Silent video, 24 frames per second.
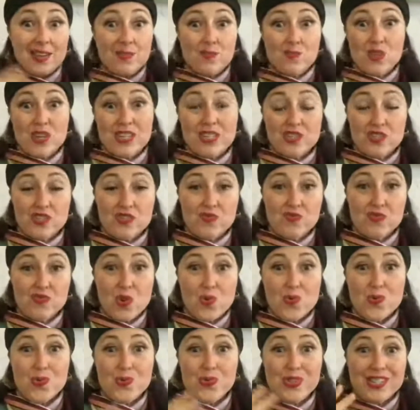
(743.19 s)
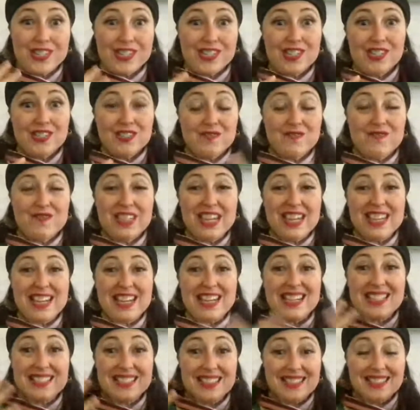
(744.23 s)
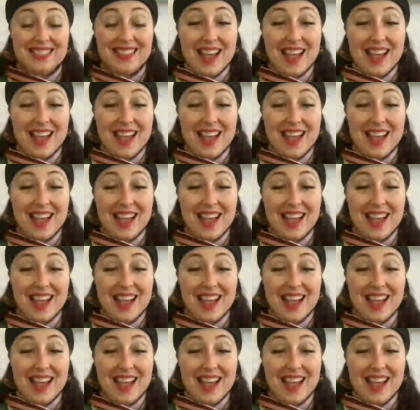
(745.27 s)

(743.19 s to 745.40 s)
and what's too cold until you've done a